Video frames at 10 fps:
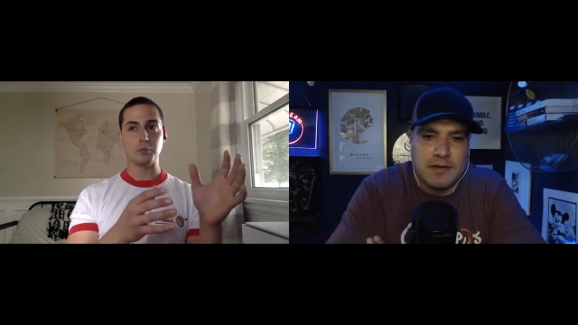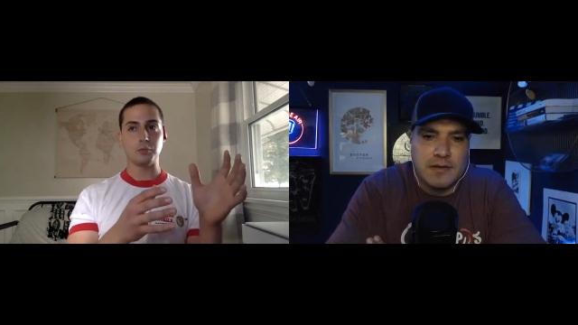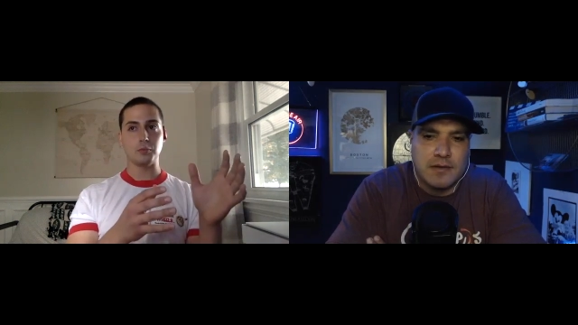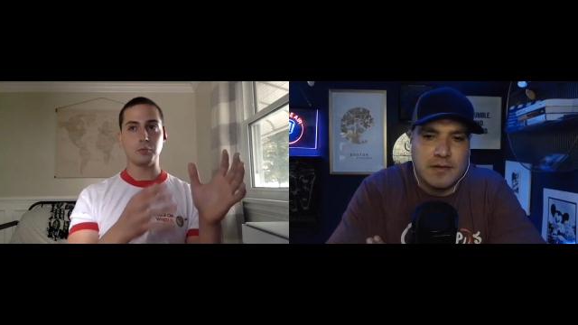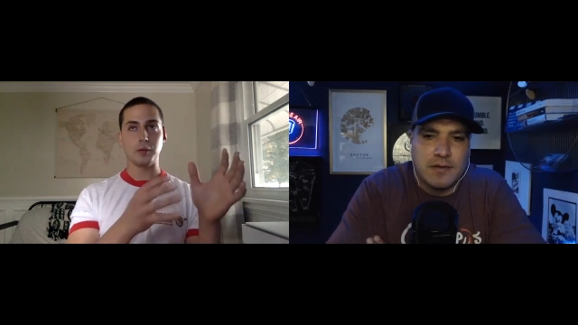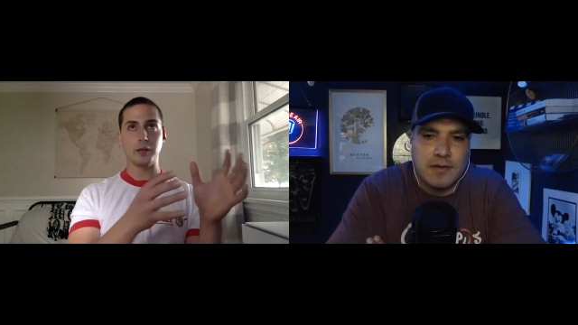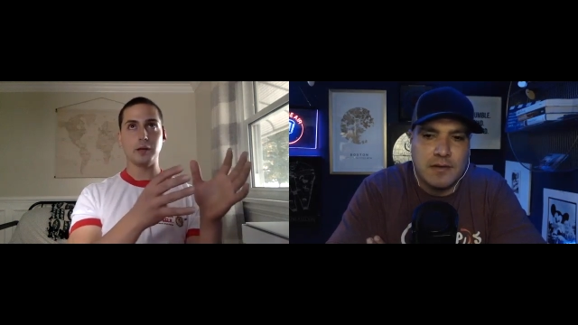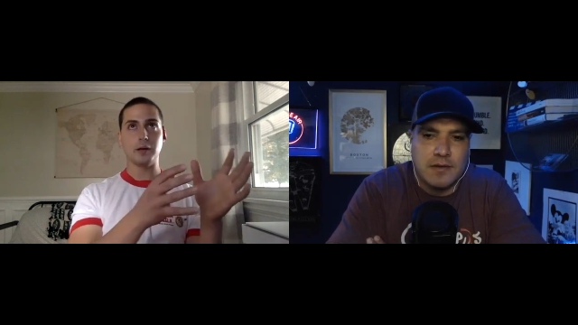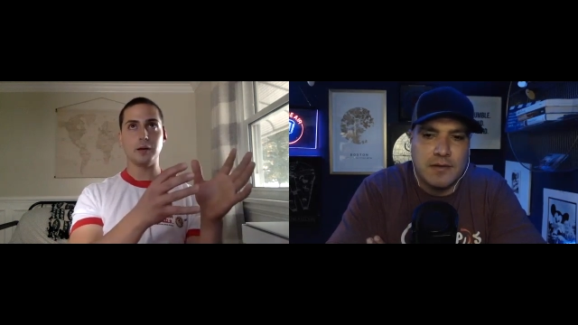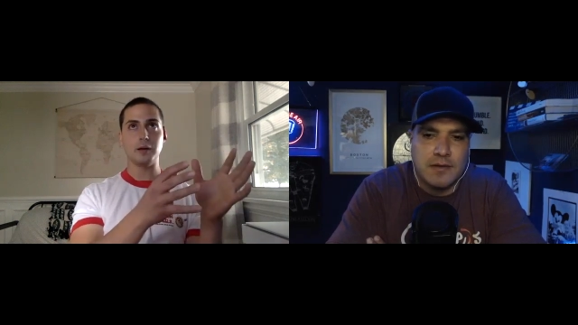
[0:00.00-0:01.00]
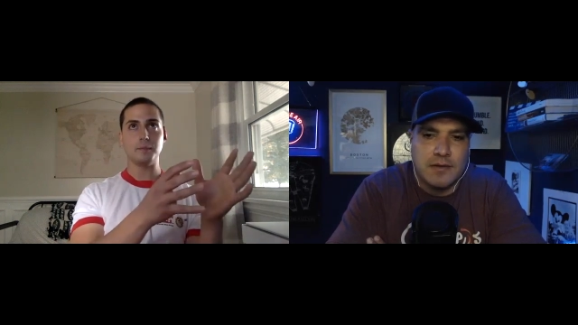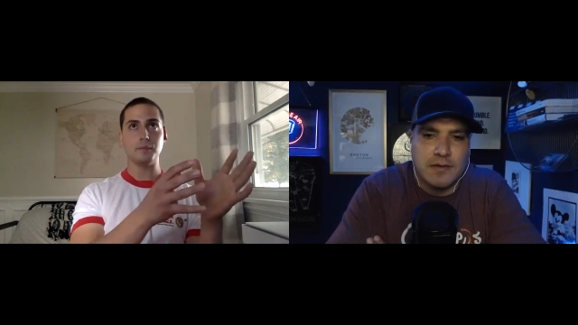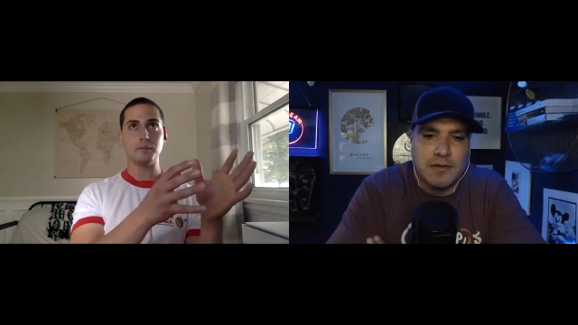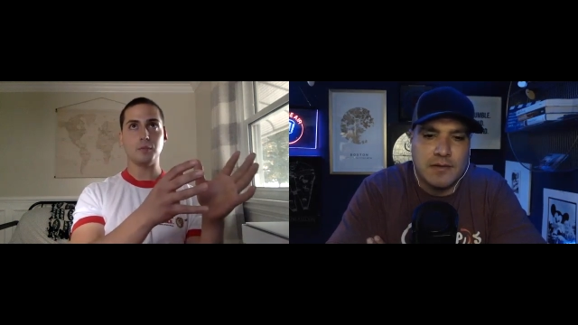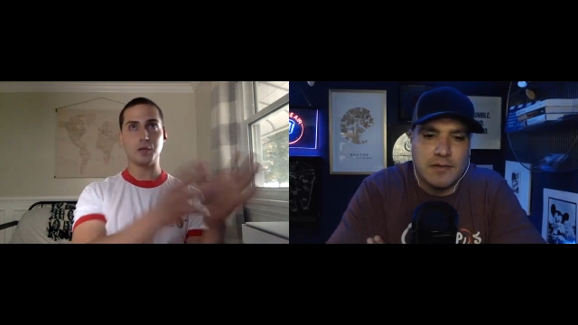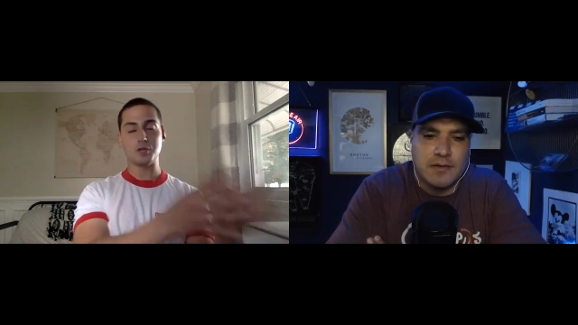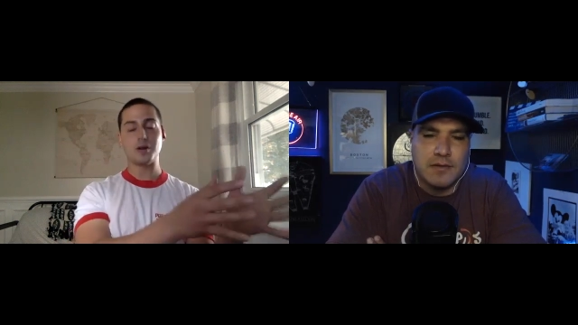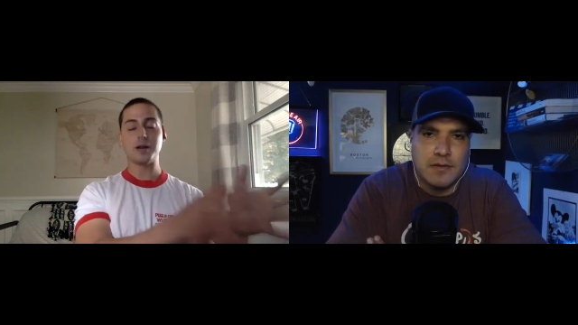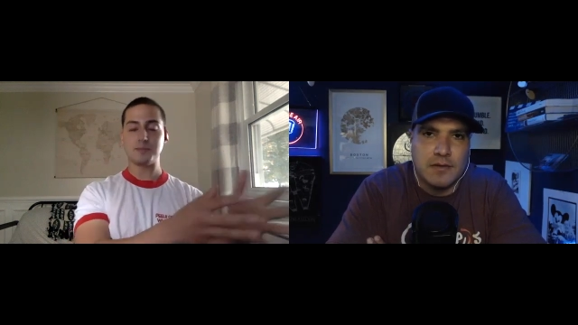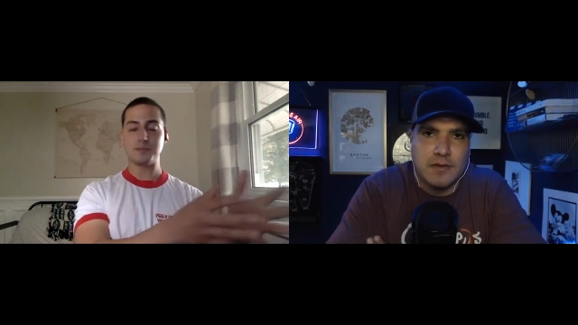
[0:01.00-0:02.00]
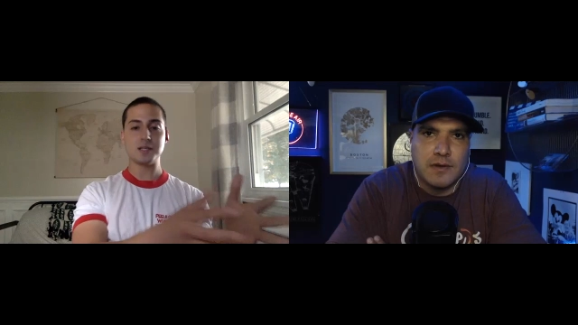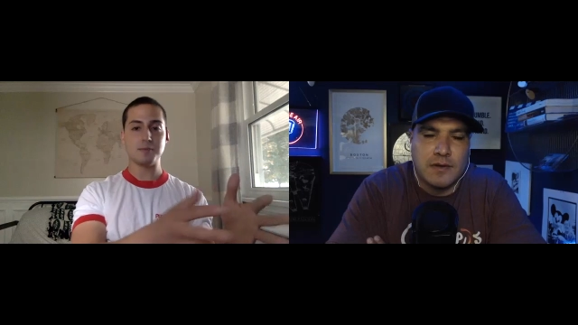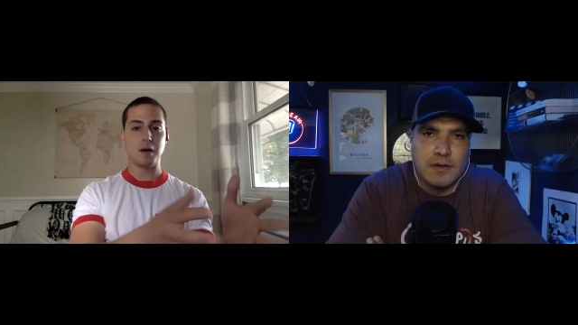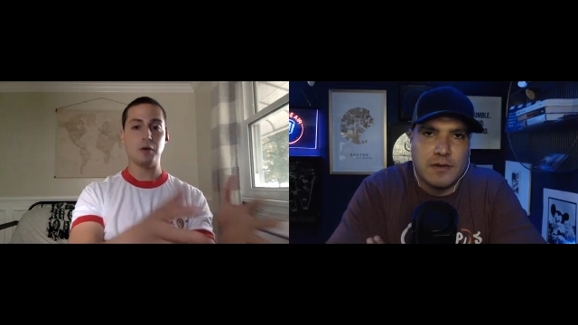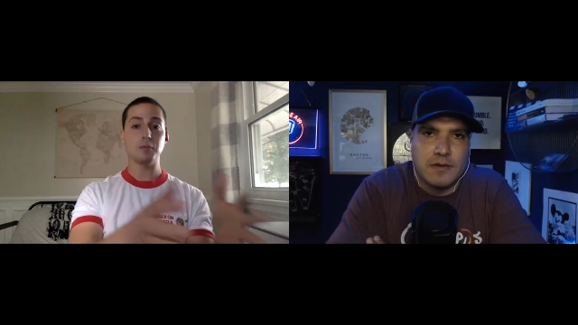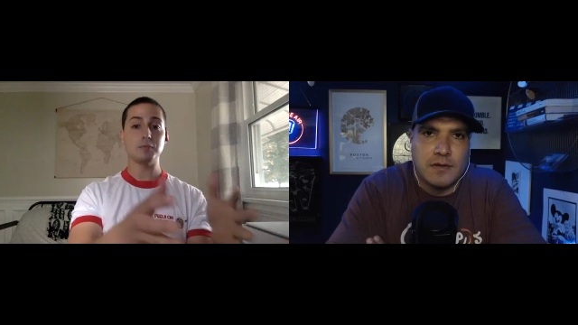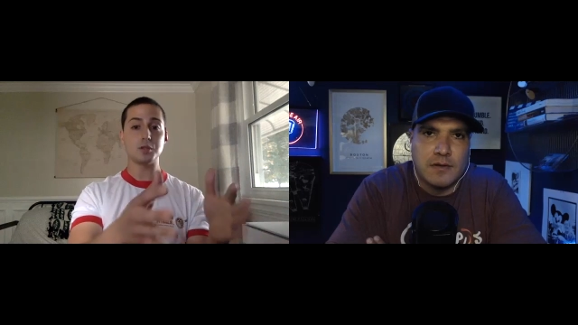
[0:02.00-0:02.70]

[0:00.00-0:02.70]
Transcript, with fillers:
Speaker 1: we we try to space them out.